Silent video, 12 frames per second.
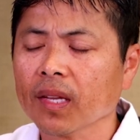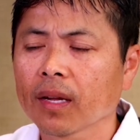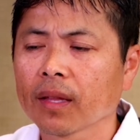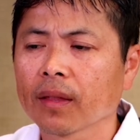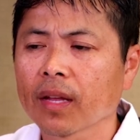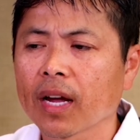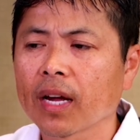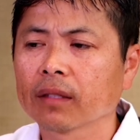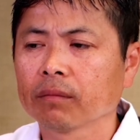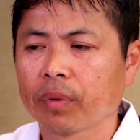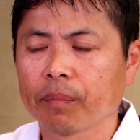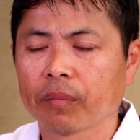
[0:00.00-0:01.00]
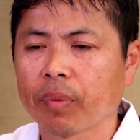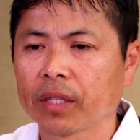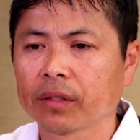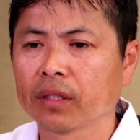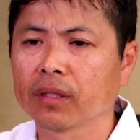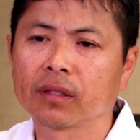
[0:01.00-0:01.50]
That the
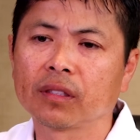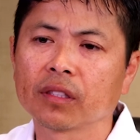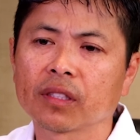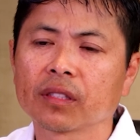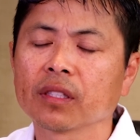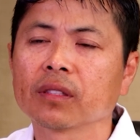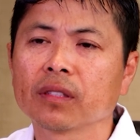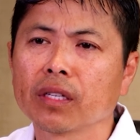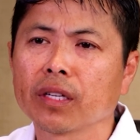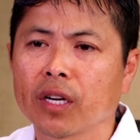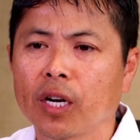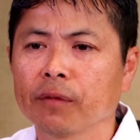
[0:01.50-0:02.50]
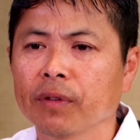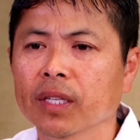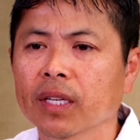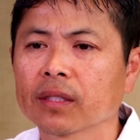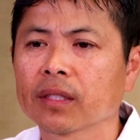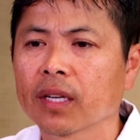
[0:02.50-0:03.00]
patient essentially just send it off and
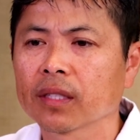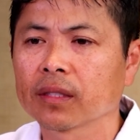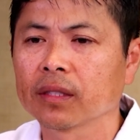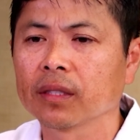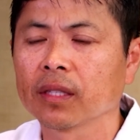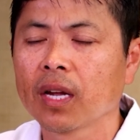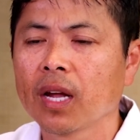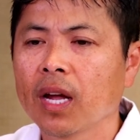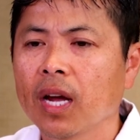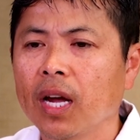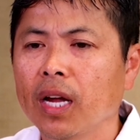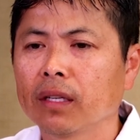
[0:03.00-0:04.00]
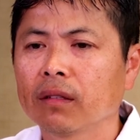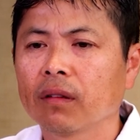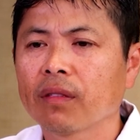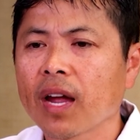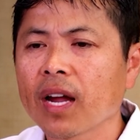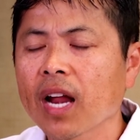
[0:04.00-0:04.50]
it gets tested. And
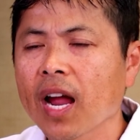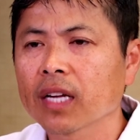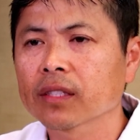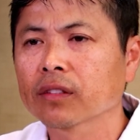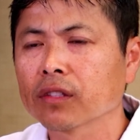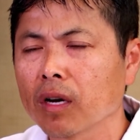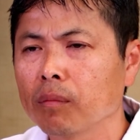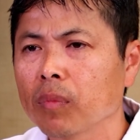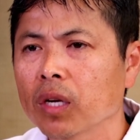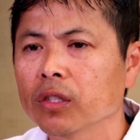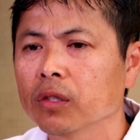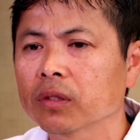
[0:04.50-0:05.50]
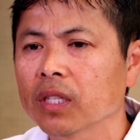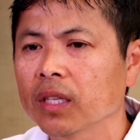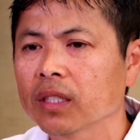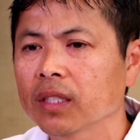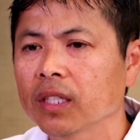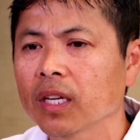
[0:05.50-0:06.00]
that has some
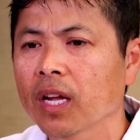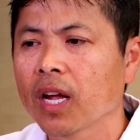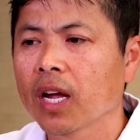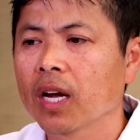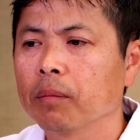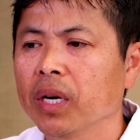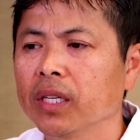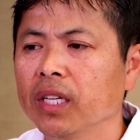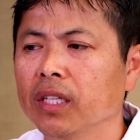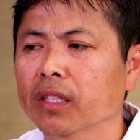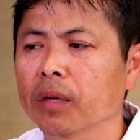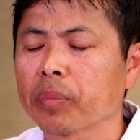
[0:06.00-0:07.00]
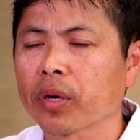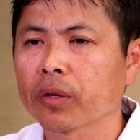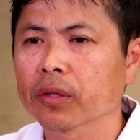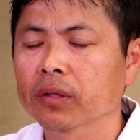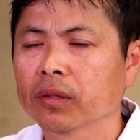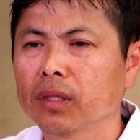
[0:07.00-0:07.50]
utility, but in
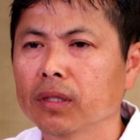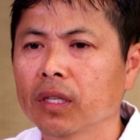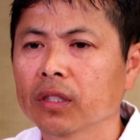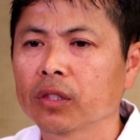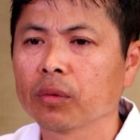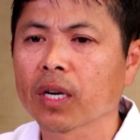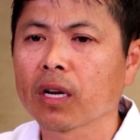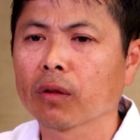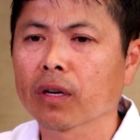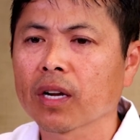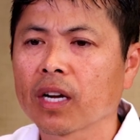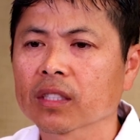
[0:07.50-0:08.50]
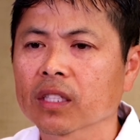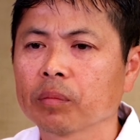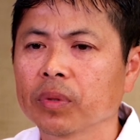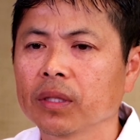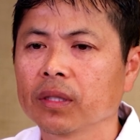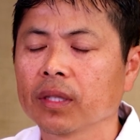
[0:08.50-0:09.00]
comparison to a
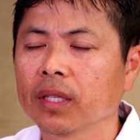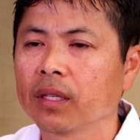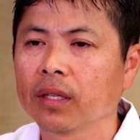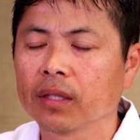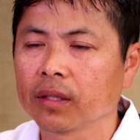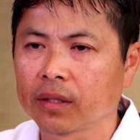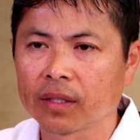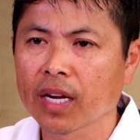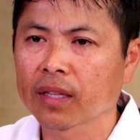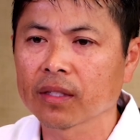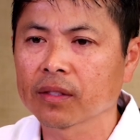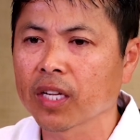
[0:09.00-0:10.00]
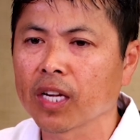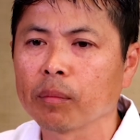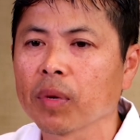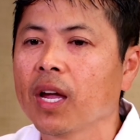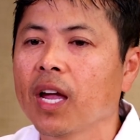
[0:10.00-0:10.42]
colonoscopy, it is not the same.